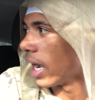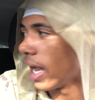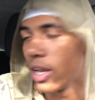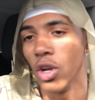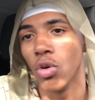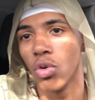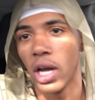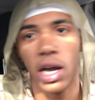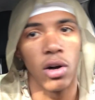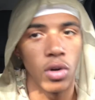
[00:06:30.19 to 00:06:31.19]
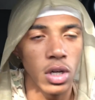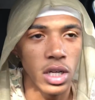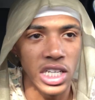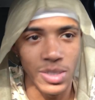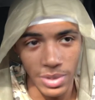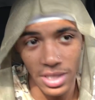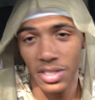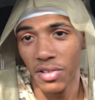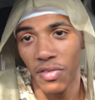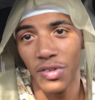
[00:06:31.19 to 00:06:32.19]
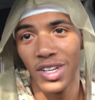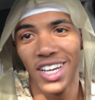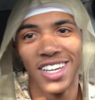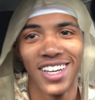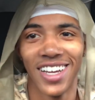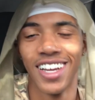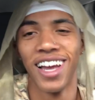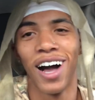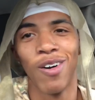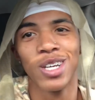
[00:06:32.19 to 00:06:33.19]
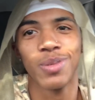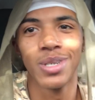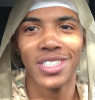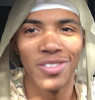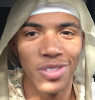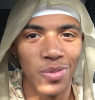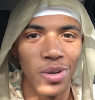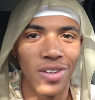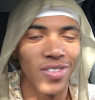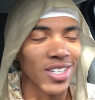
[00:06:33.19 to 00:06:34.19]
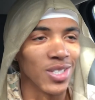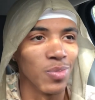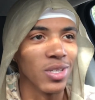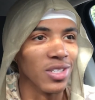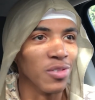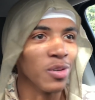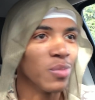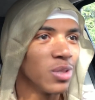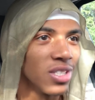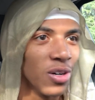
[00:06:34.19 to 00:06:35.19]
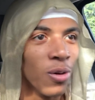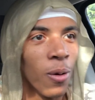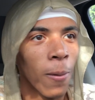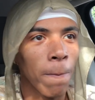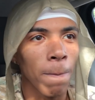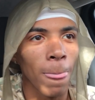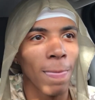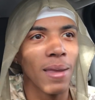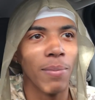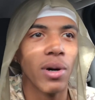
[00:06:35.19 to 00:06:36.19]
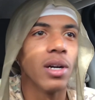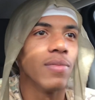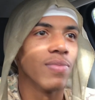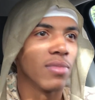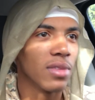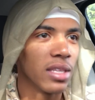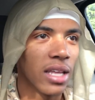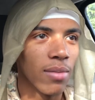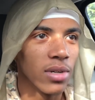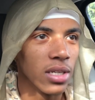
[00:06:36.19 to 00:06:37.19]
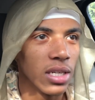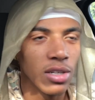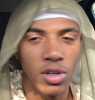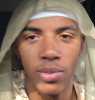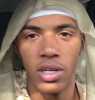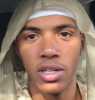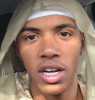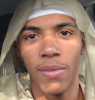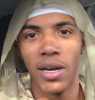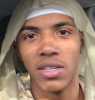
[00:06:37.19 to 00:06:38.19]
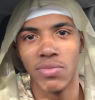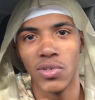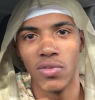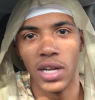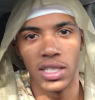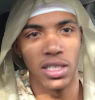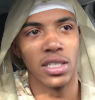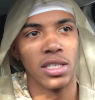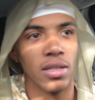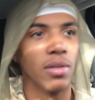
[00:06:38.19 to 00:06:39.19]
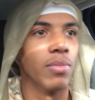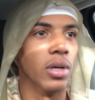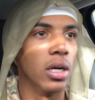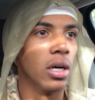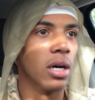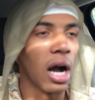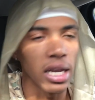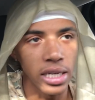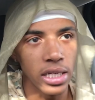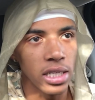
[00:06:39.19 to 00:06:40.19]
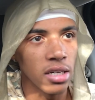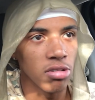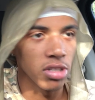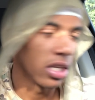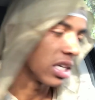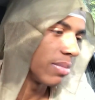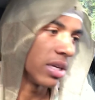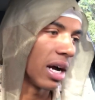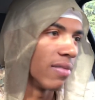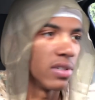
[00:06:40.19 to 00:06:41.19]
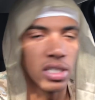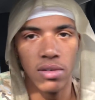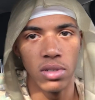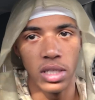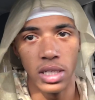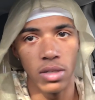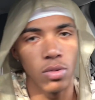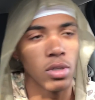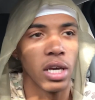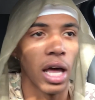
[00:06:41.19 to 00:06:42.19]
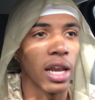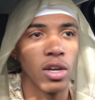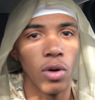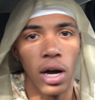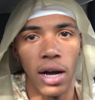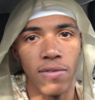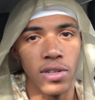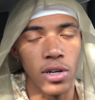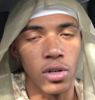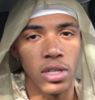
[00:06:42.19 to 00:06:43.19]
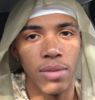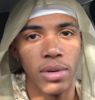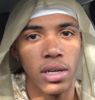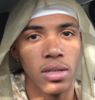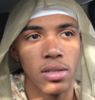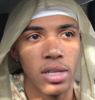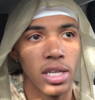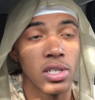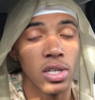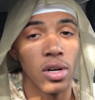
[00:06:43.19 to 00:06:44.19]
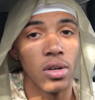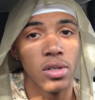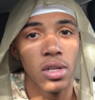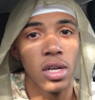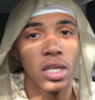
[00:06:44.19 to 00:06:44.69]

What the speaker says: I know how expensive them motherfuckers be, you feel me? So, but I mean, it would have been a dumbass move not to get in. But I get in and everything. They give me the IV and everything, and I didn't know an IV hurt that bad. That shit hurts.